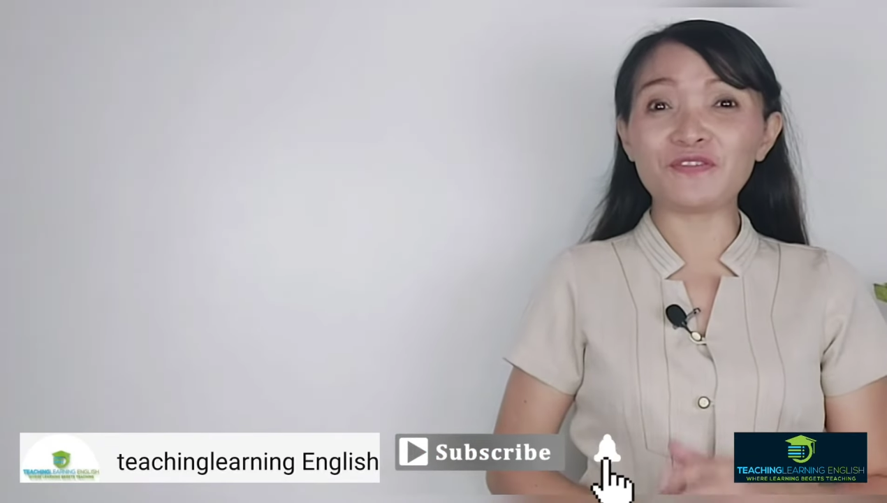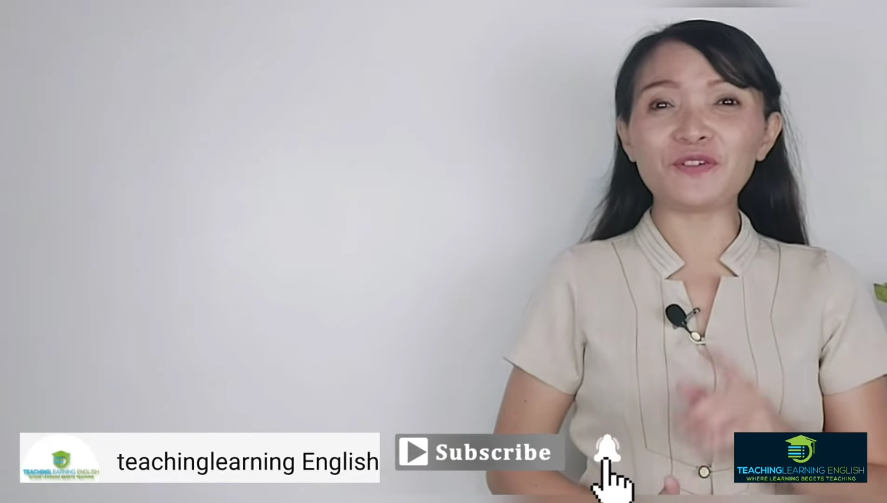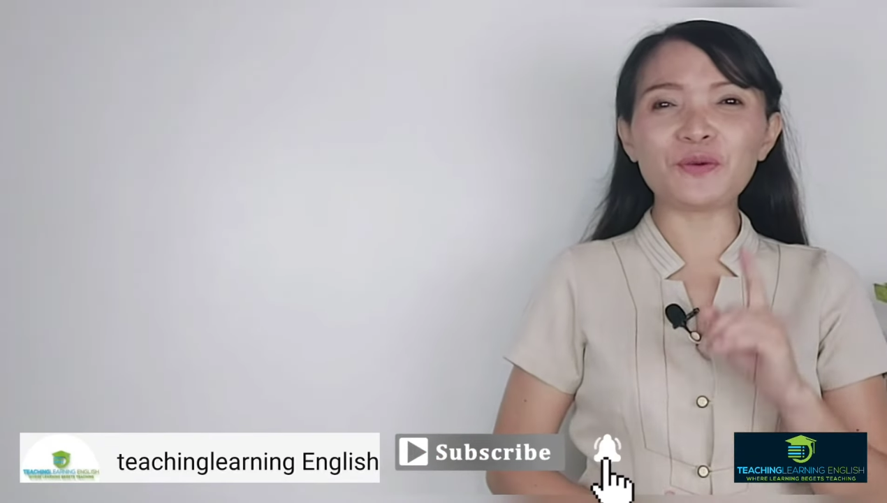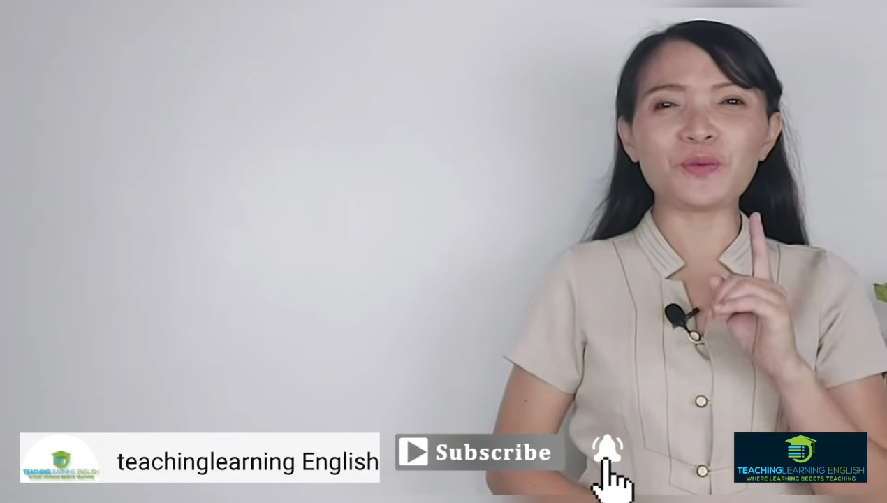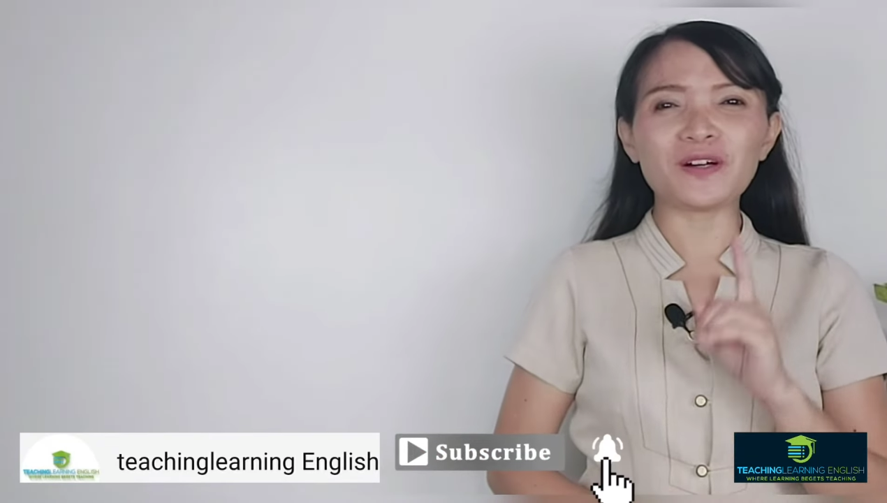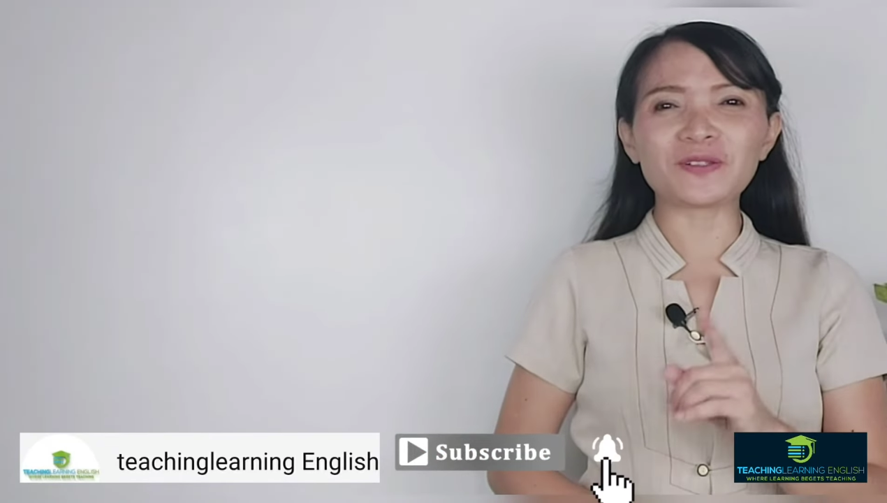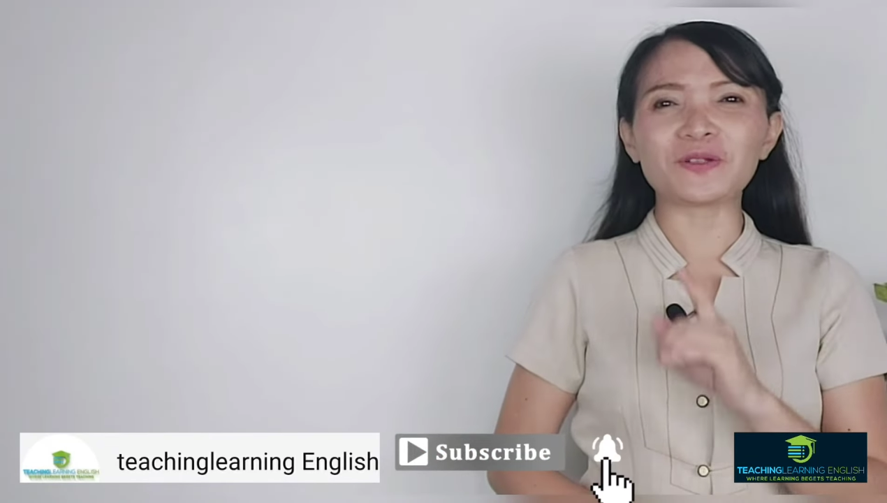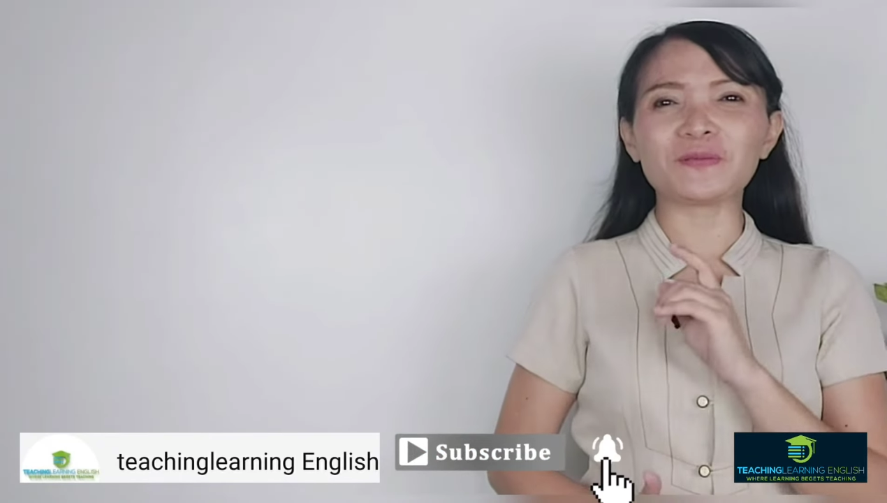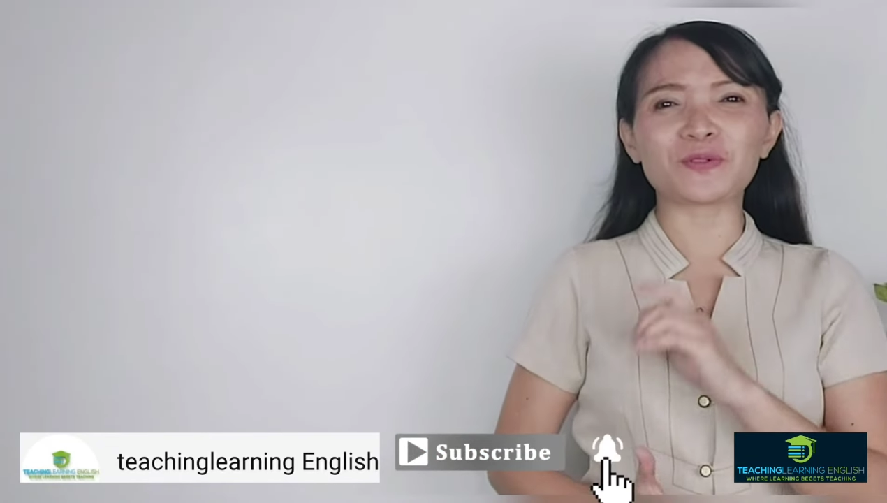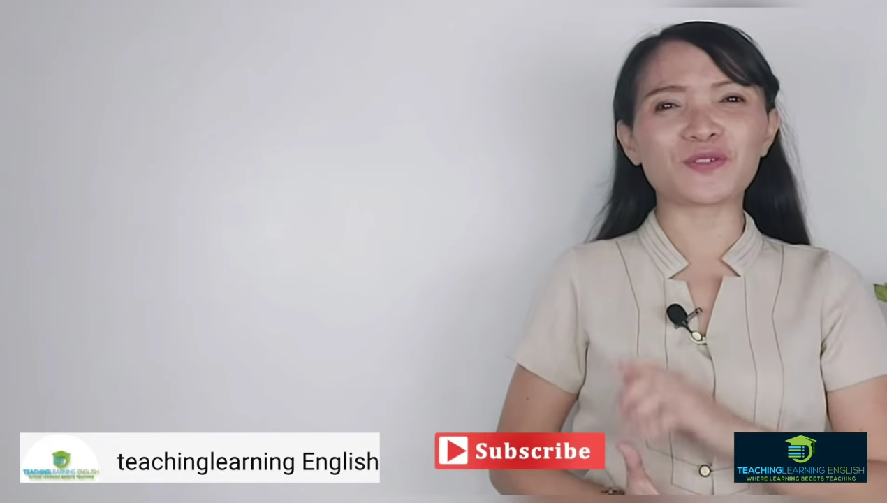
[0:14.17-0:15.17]
If you want
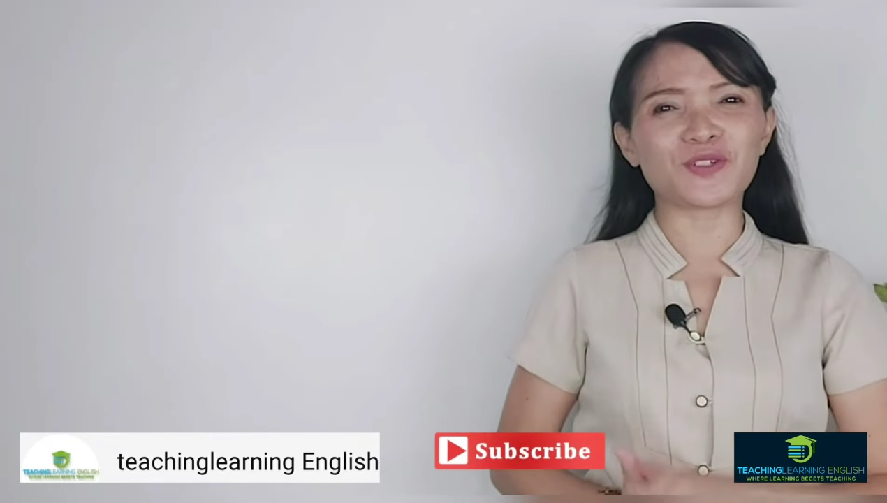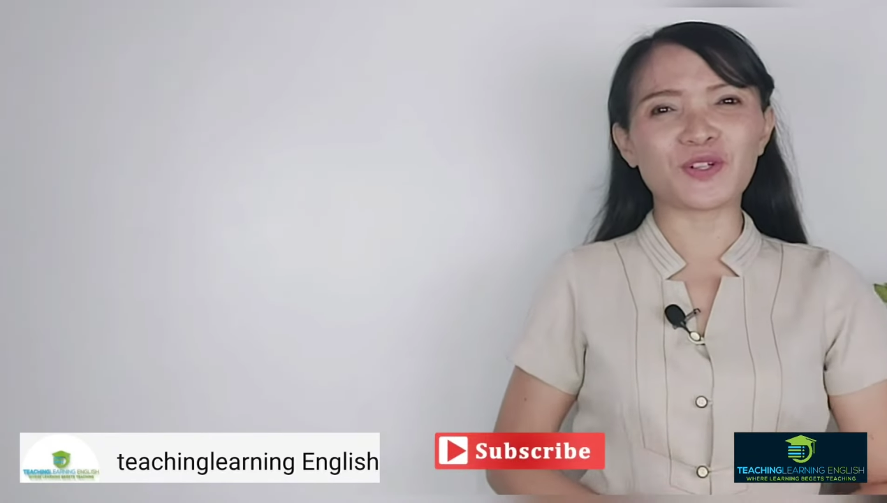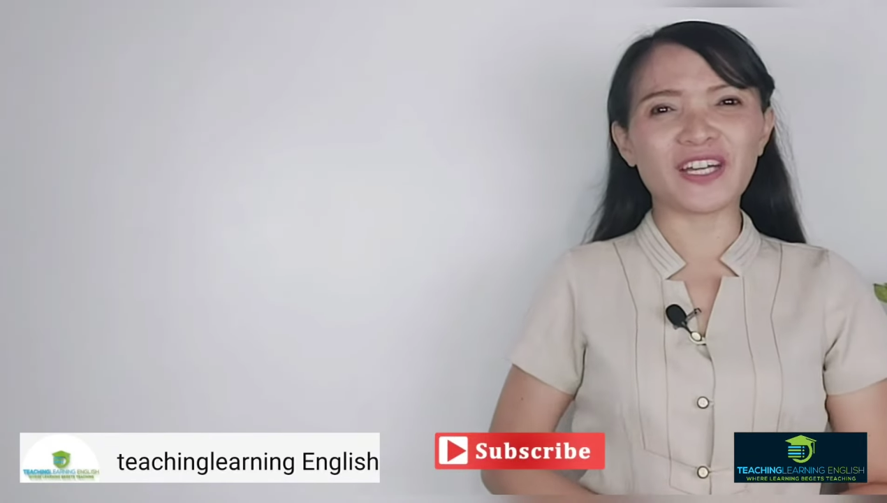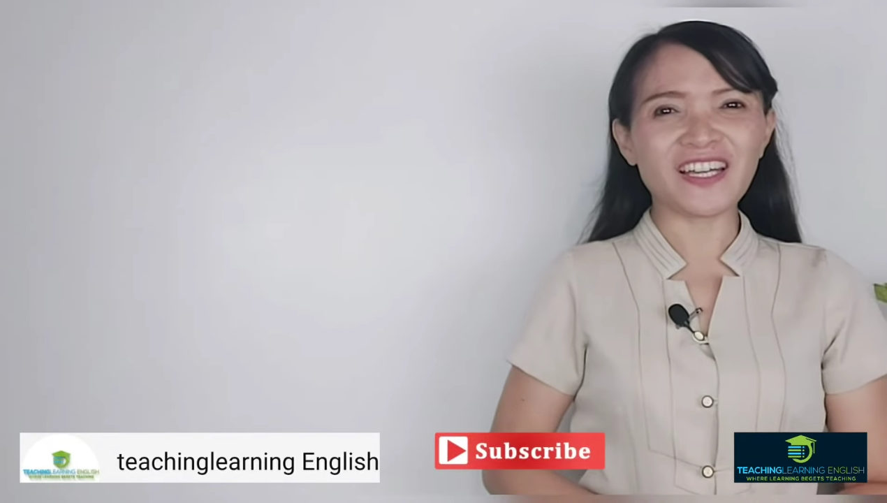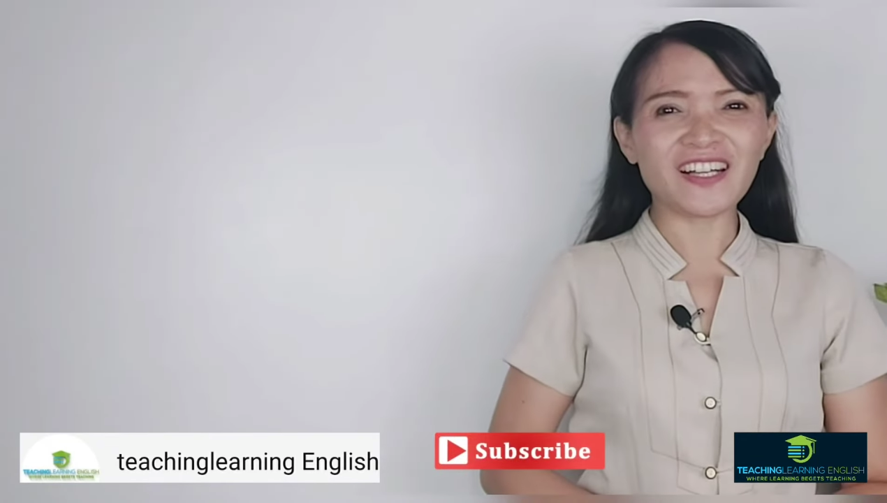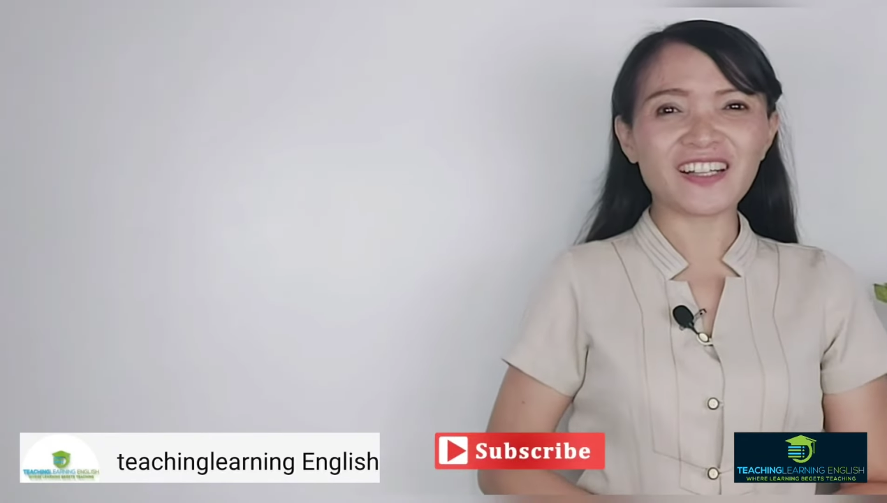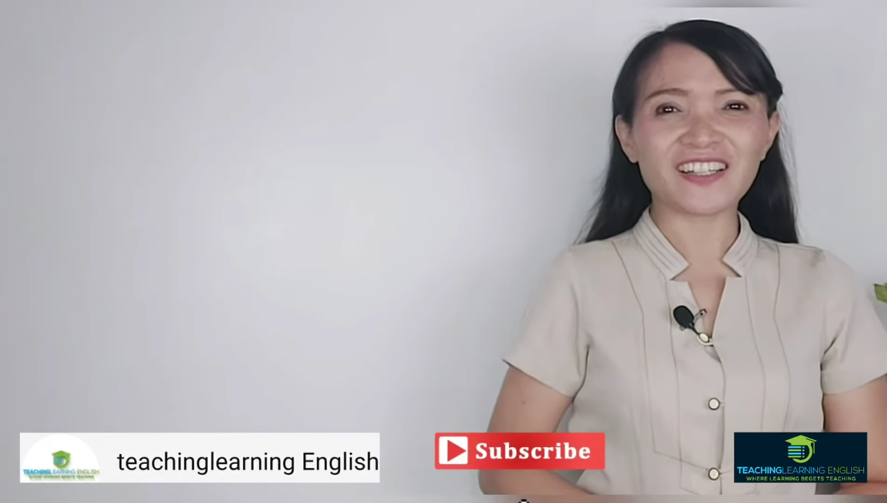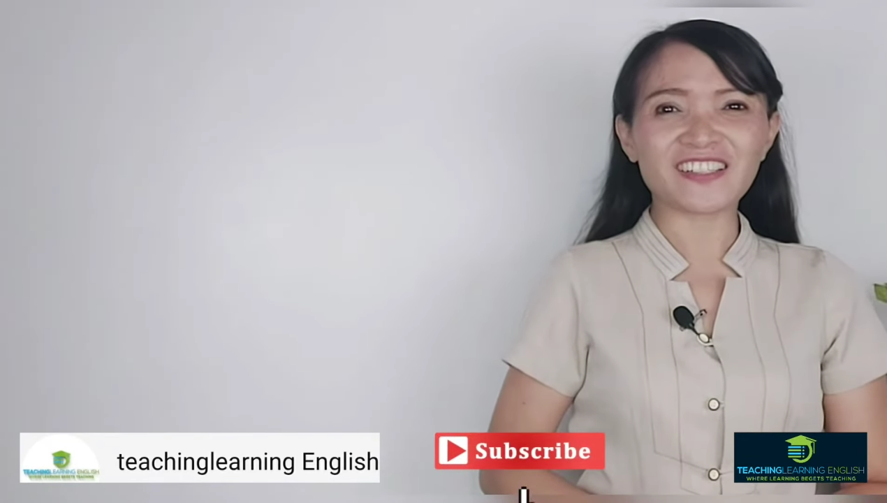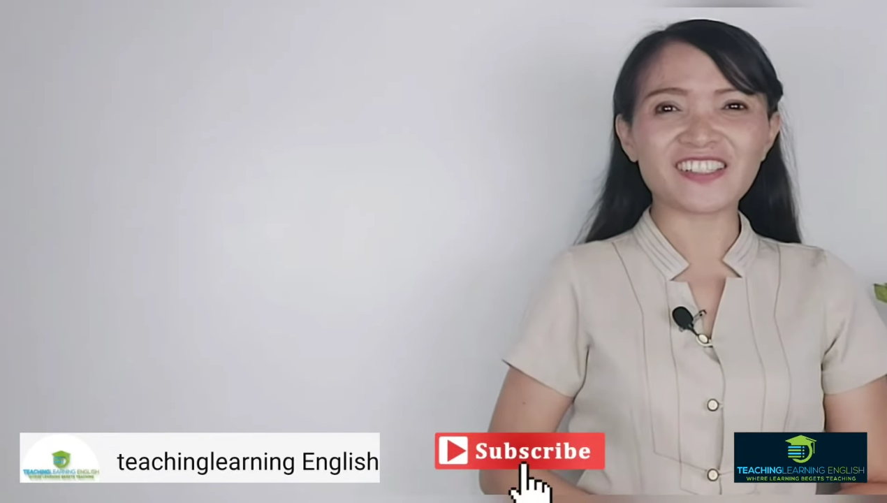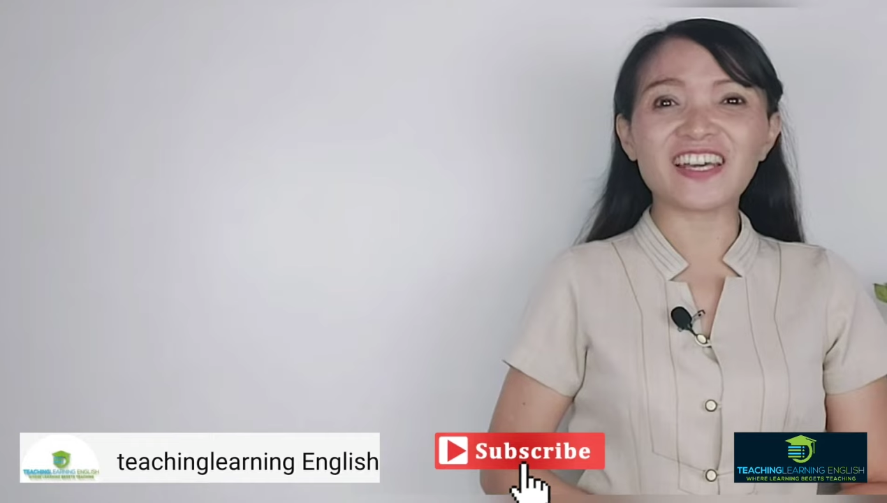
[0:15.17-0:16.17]
to improve your
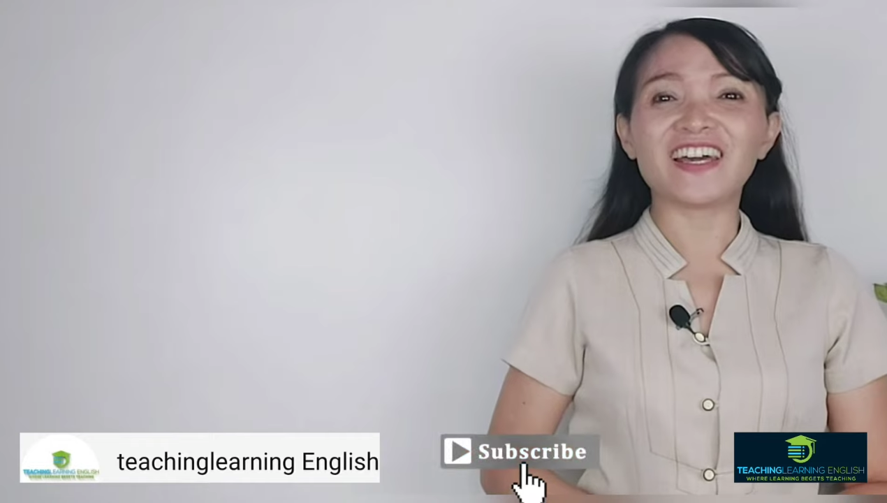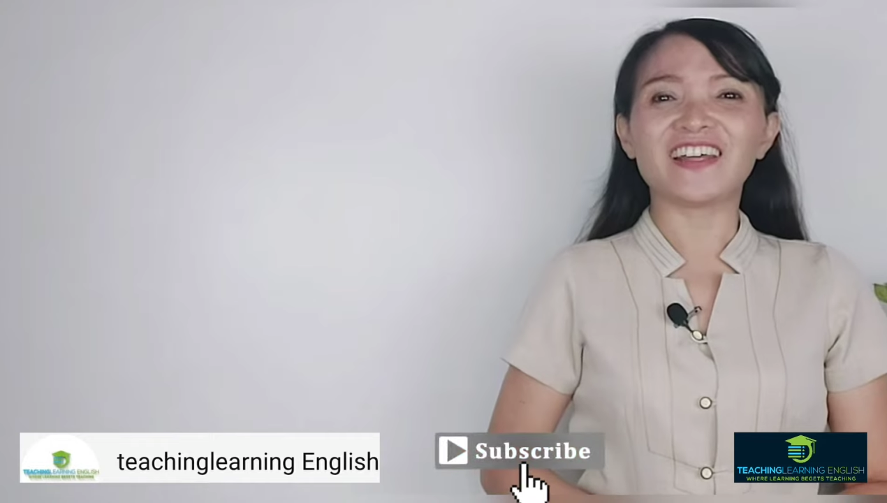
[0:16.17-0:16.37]
English,